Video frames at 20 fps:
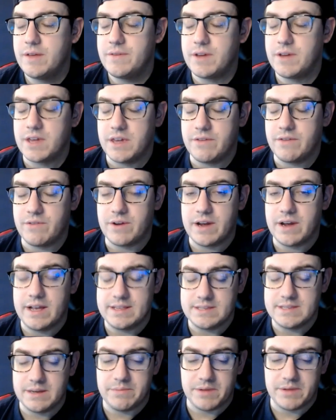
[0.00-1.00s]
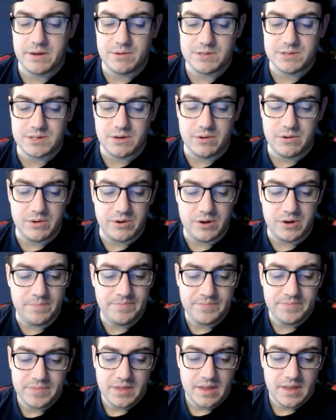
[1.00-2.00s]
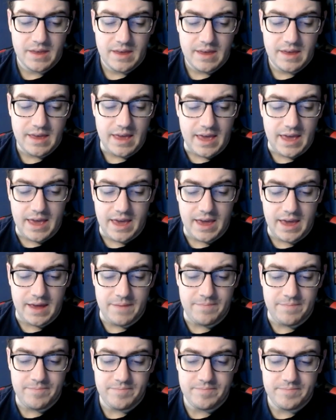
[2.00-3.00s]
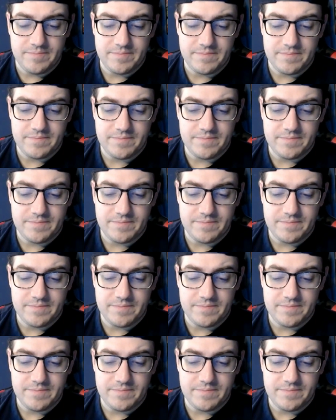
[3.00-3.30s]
like give her a heads up, like what's going on. And